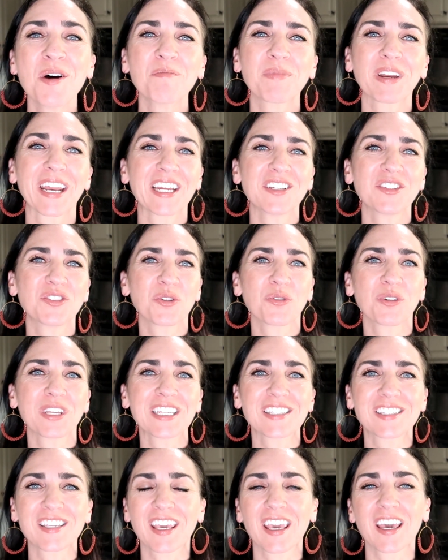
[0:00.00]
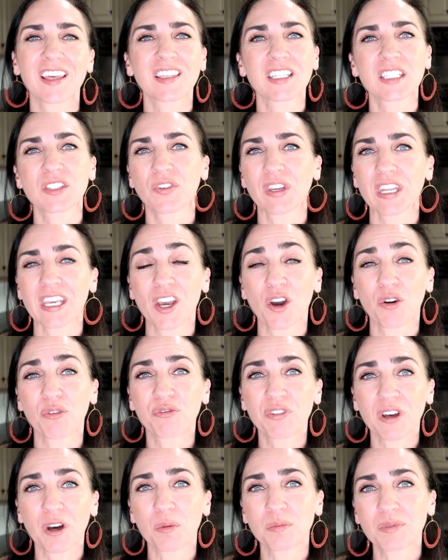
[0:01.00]
but I do need to get this video
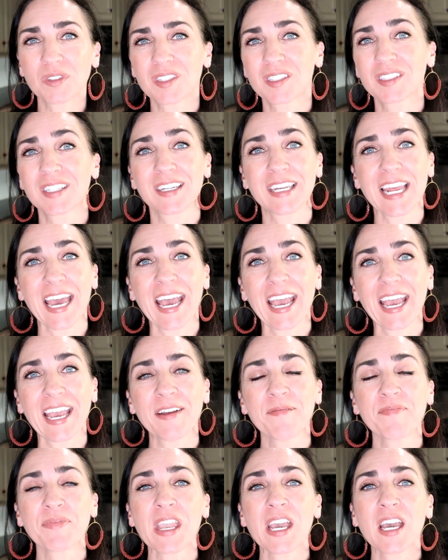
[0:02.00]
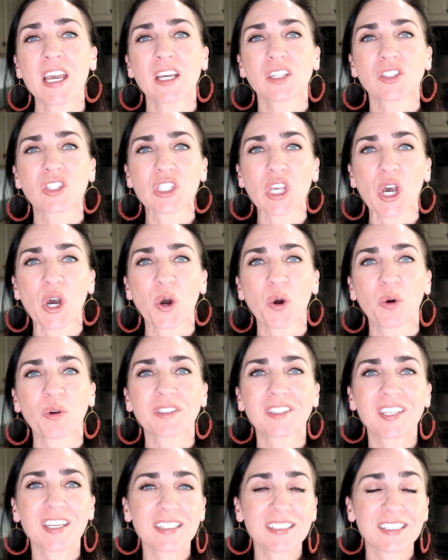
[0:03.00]
filmed today. So
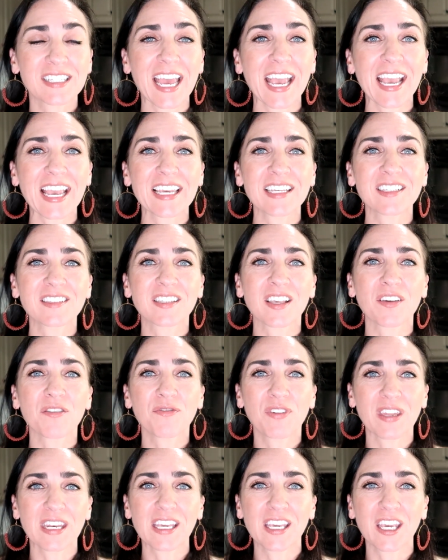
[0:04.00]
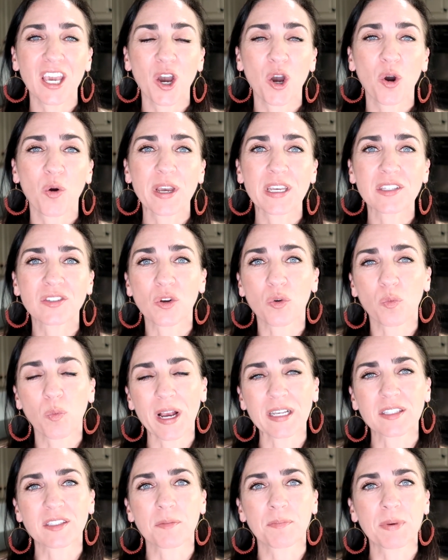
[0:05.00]
today's video is a
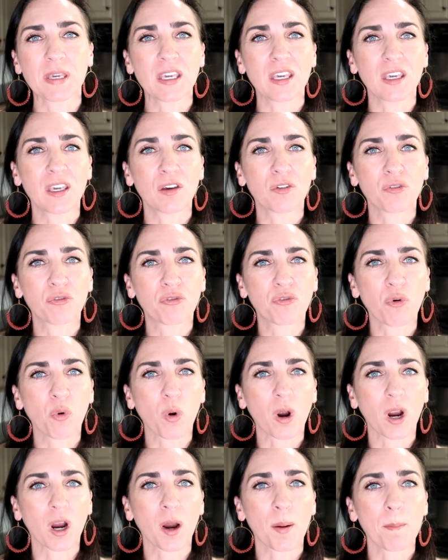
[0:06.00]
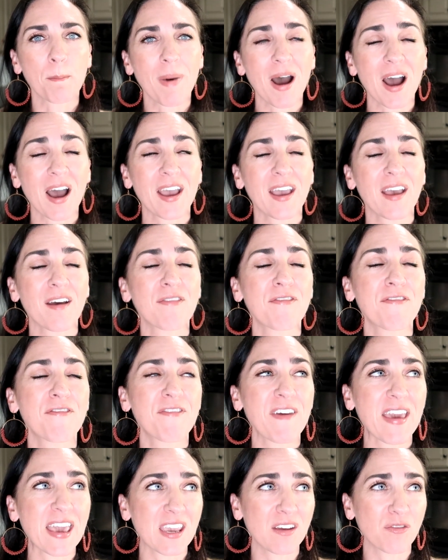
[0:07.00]
recipe for my
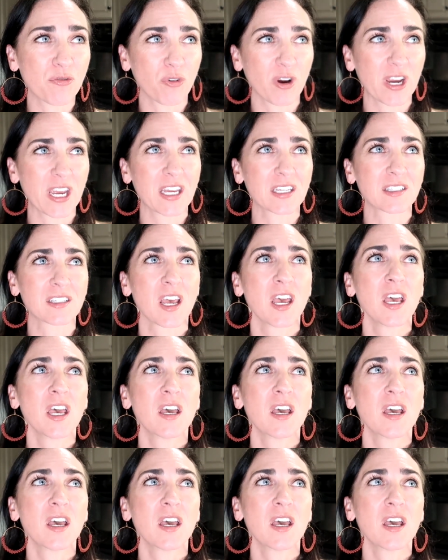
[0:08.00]
favorite